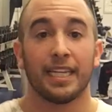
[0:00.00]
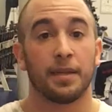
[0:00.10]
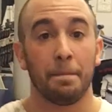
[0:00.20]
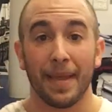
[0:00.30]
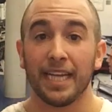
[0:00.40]

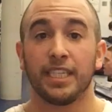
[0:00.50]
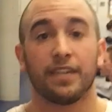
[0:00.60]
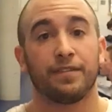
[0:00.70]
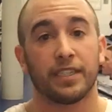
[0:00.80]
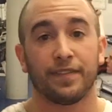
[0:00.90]
It's
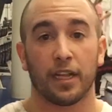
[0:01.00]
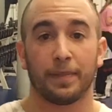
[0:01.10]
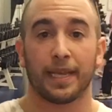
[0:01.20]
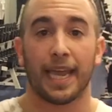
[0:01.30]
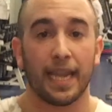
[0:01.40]
amazing for
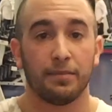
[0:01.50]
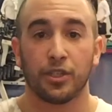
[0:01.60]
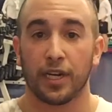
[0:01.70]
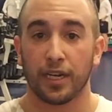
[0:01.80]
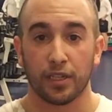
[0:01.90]
developing
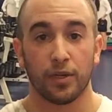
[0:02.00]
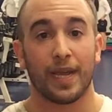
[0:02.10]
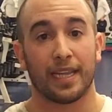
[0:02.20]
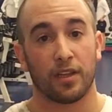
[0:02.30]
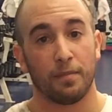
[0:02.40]
hamstring,
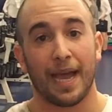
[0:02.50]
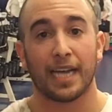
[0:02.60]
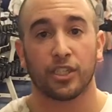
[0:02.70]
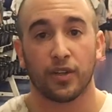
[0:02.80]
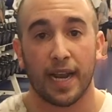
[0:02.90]
glute, and low
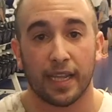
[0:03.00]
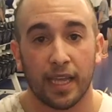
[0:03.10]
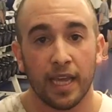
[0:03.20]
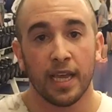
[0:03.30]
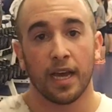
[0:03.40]
back strength.